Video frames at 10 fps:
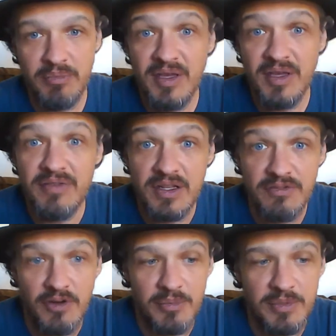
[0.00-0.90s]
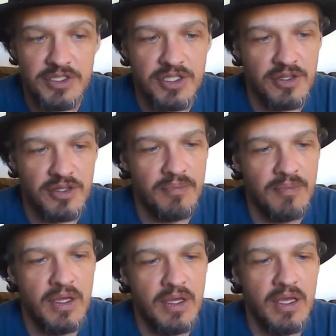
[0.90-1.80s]
pivoted from each other.
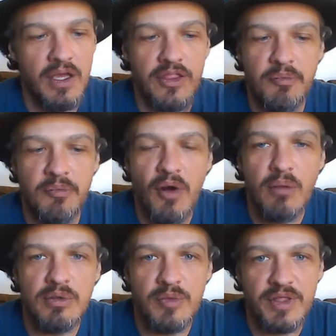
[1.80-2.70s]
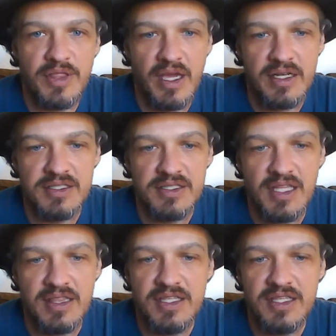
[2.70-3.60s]
The problem with that is
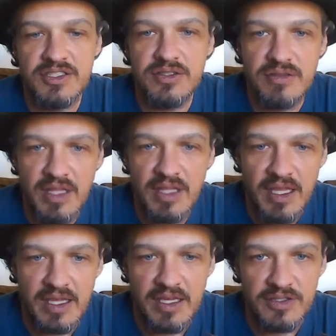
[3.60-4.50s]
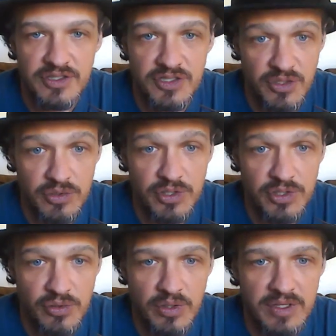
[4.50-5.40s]
that this thing is so
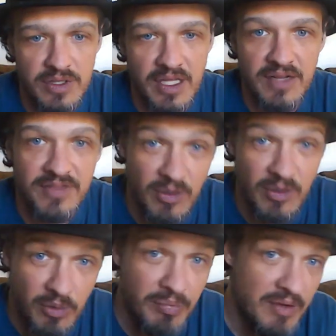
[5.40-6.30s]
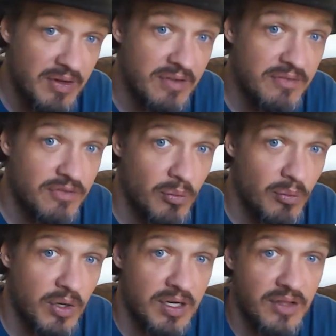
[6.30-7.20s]
short that if they were pivoted from
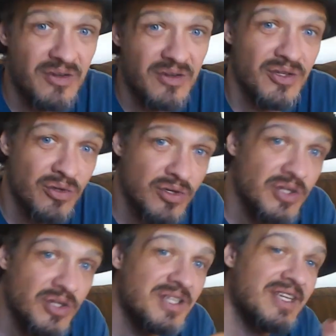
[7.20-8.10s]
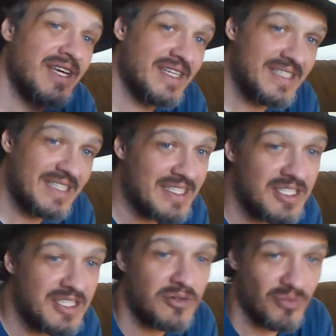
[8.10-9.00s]
one another, you couldn't get a
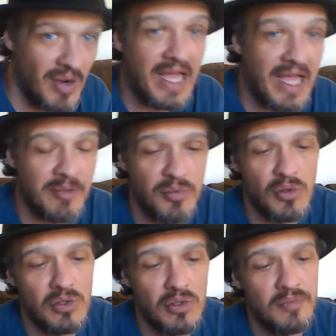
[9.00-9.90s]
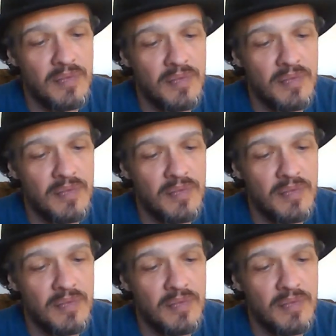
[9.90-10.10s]
decent rack pull.